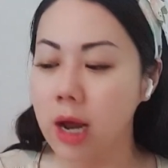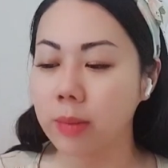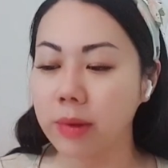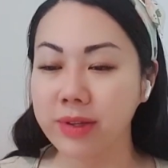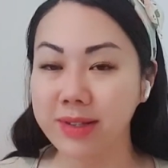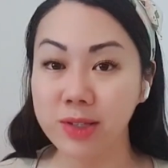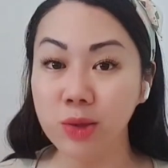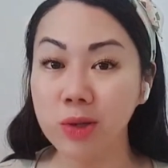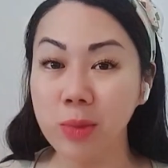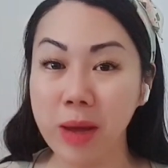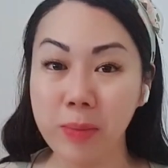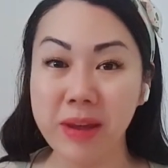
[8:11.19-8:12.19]
but this is all
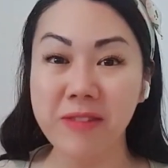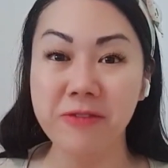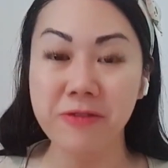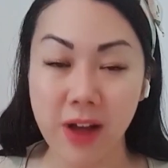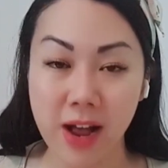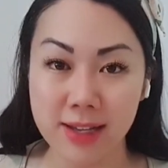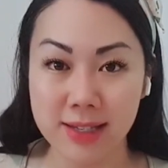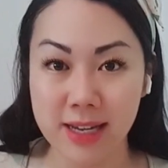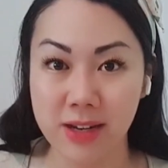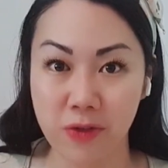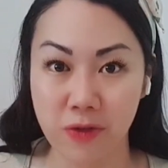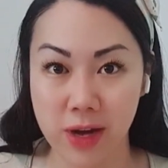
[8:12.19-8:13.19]
about being fast
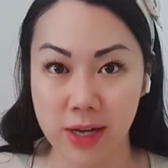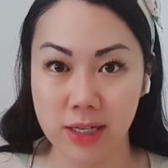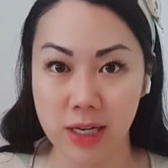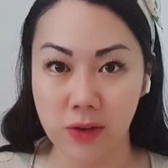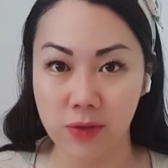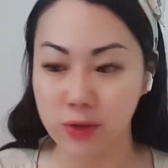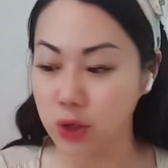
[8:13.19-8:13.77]
and effective.